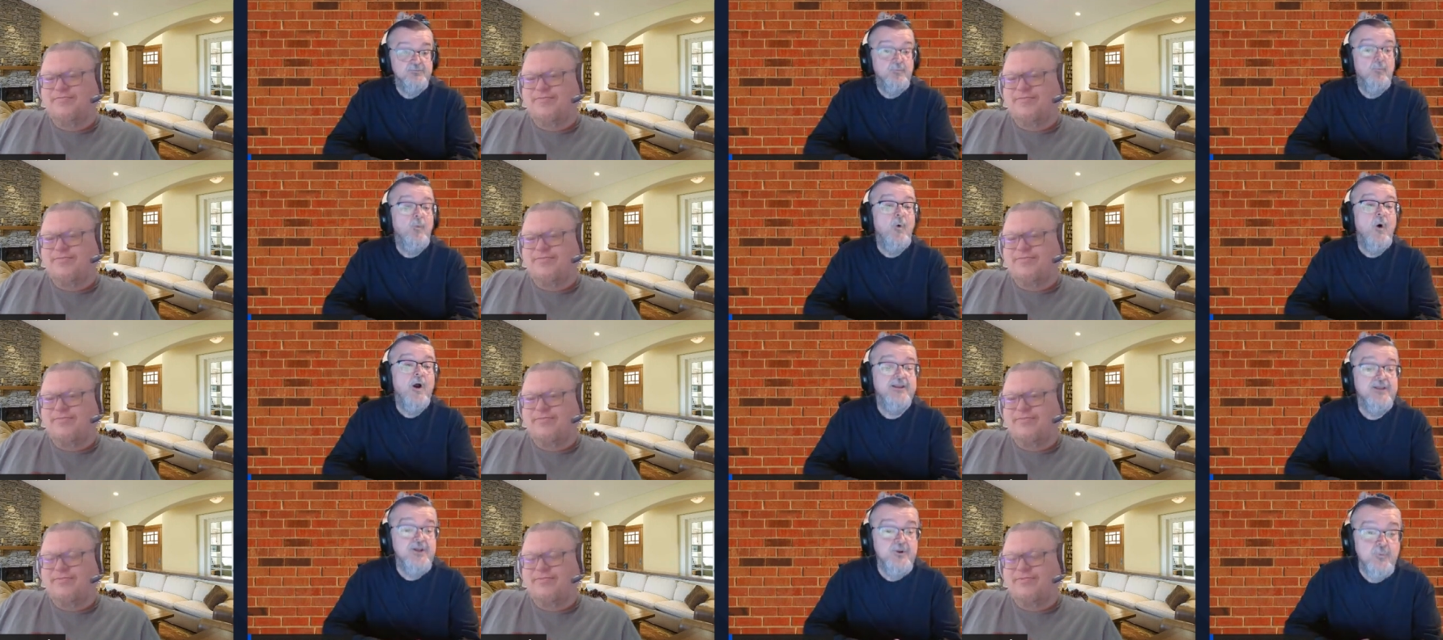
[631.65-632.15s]

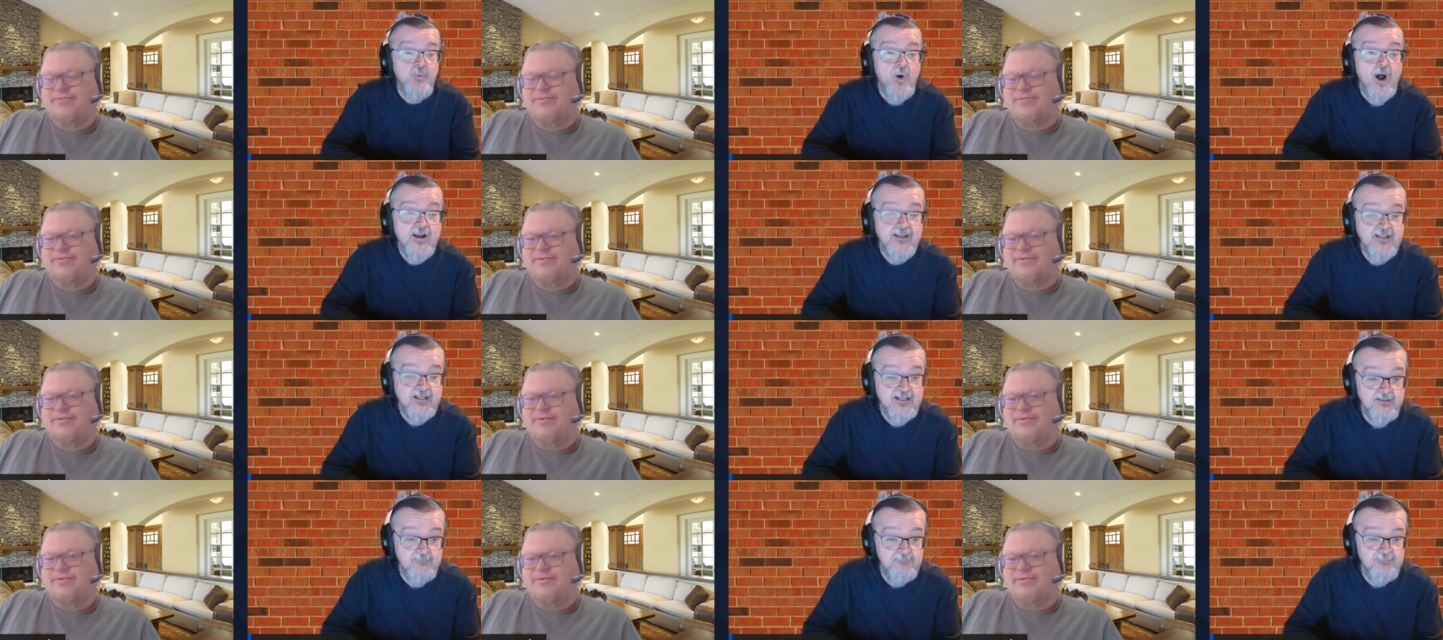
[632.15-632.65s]
Speaker 1: What do you want
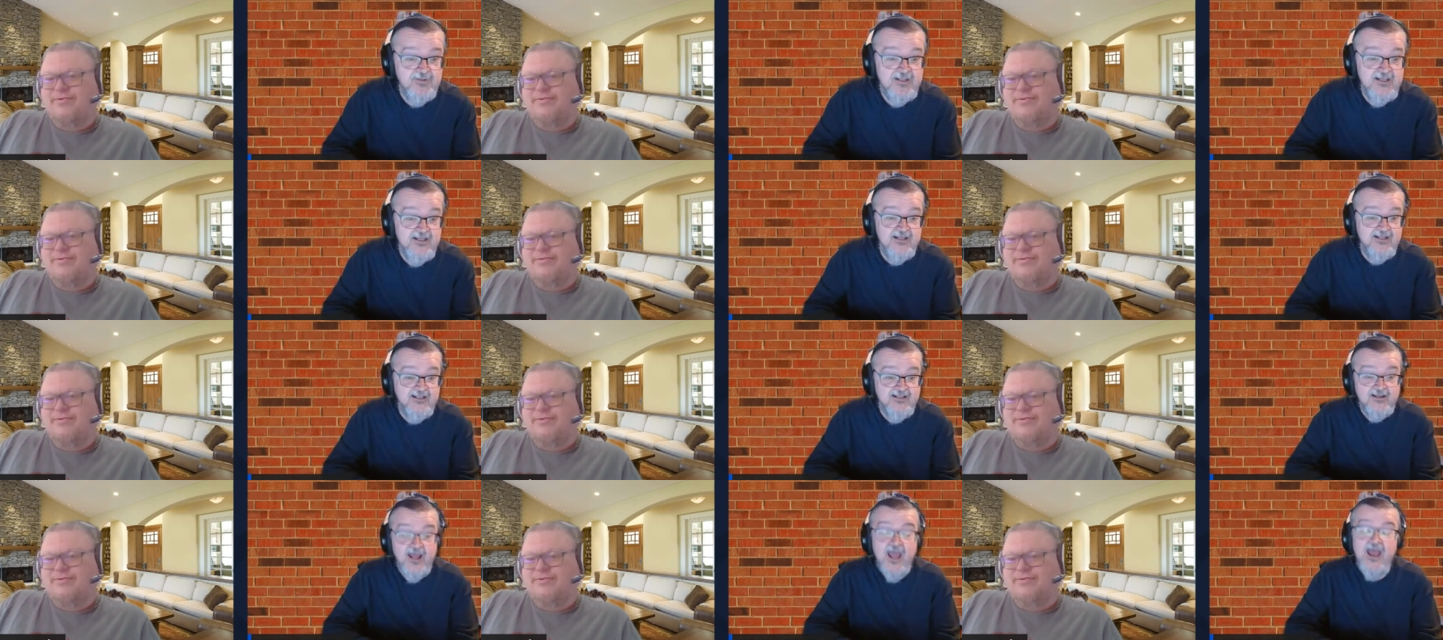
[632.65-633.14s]
to
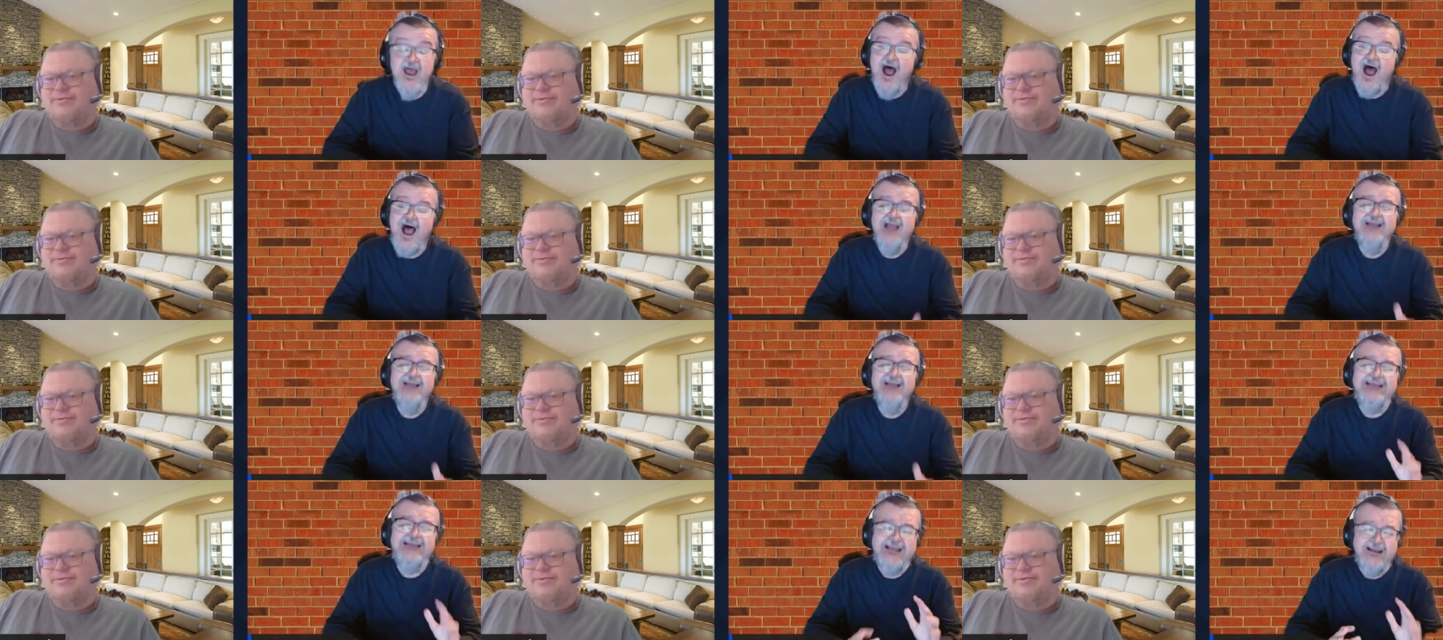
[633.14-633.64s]
compete in?
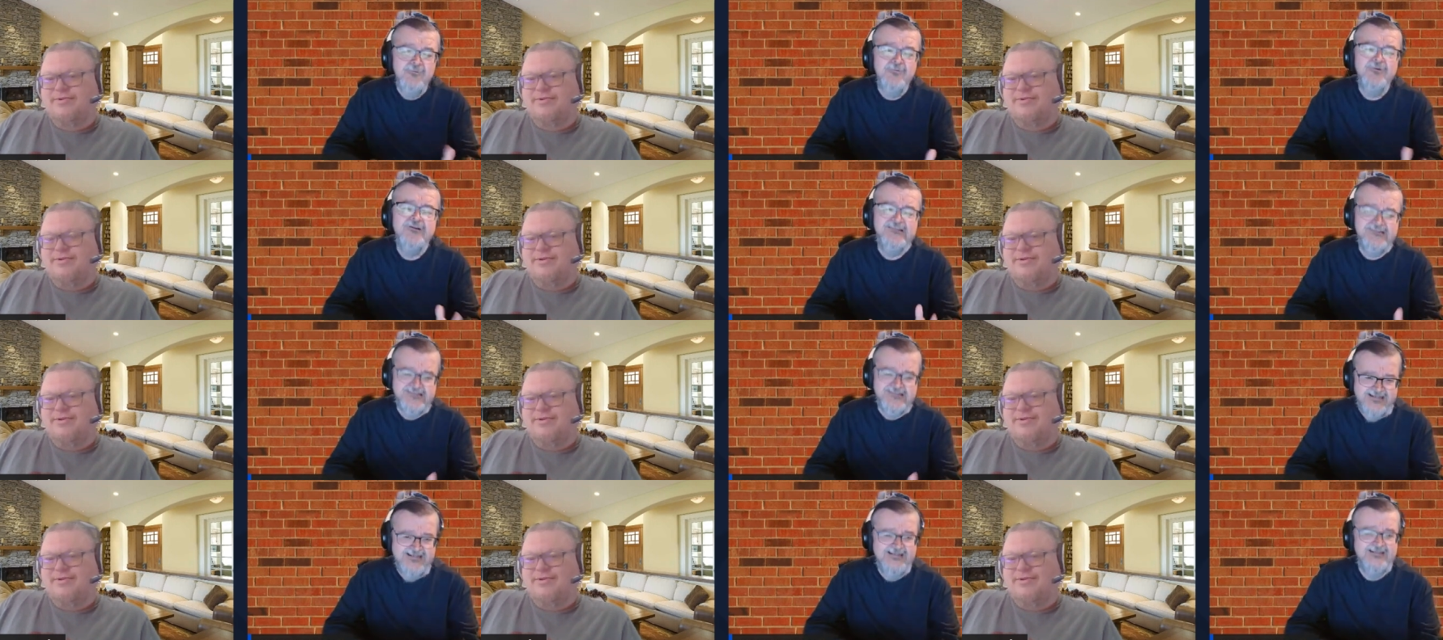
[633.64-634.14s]
I
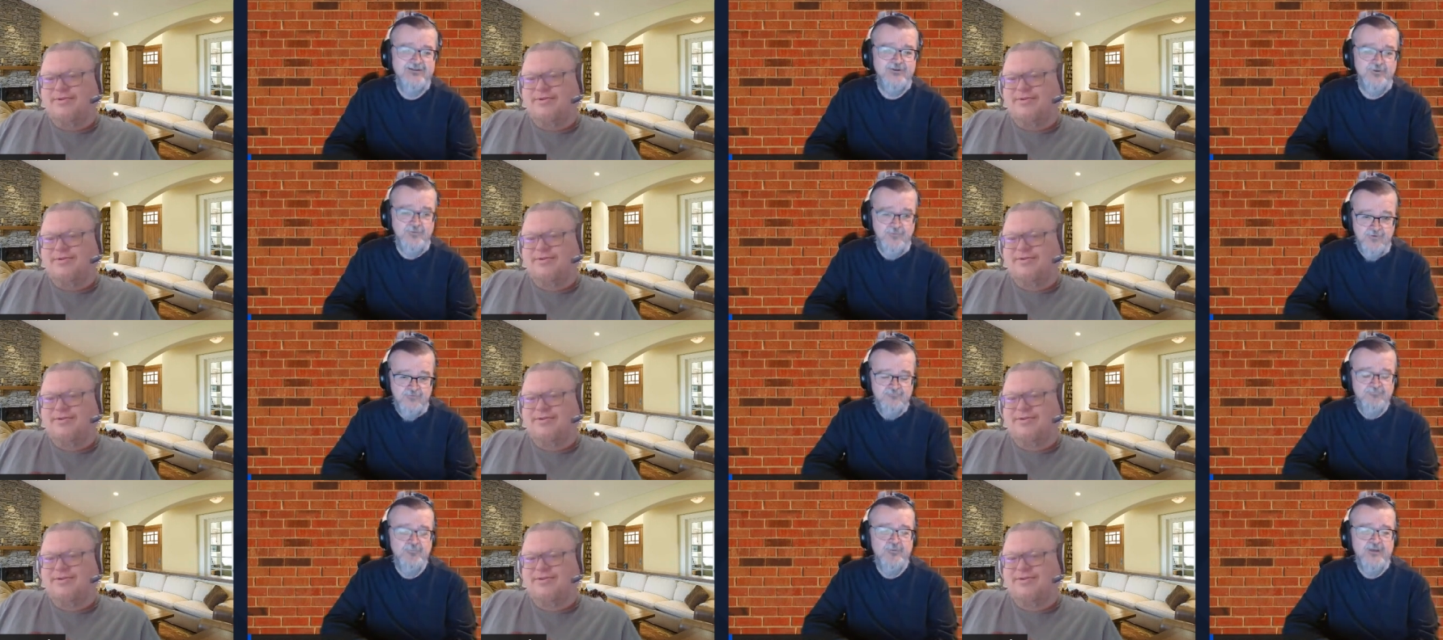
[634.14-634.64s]
guarantee you, if